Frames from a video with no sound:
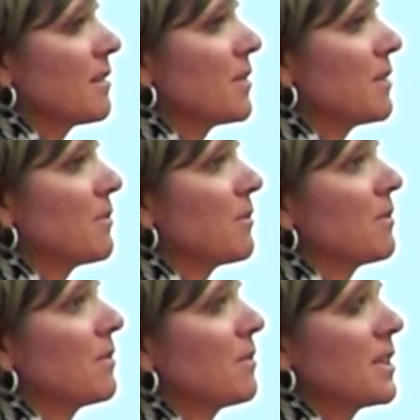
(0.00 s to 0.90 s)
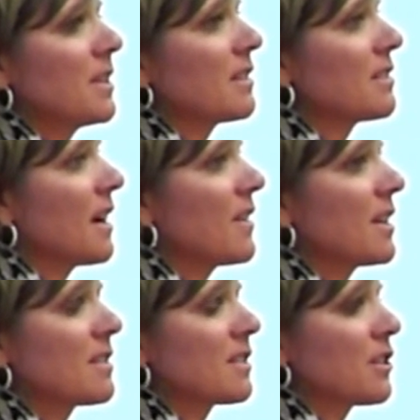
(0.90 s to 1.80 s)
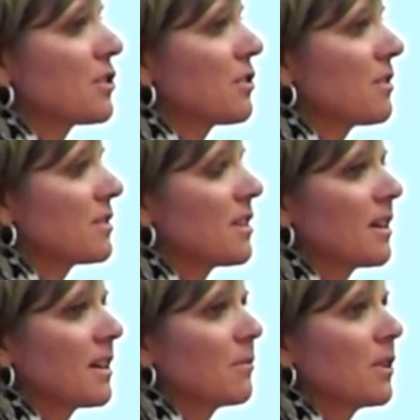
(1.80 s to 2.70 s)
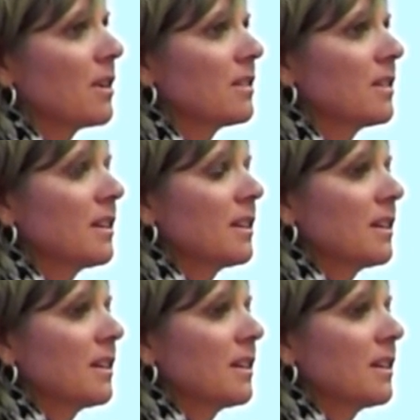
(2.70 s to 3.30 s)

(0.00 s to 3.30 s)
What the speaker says: I mean, we have that discussion all the time. Well,